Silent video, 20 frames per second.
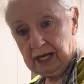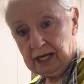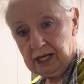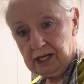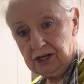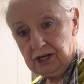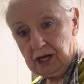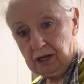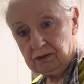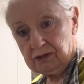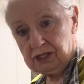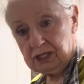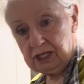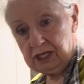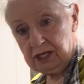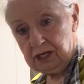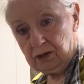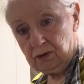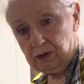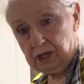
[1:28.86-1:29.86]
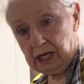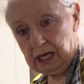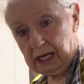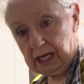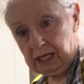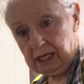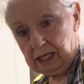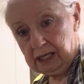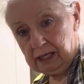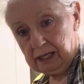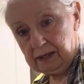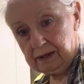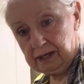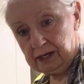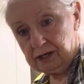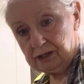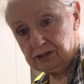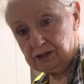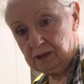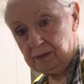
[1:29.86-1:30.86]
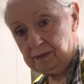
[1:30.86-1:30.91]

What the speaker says: can y'all see okay? There's the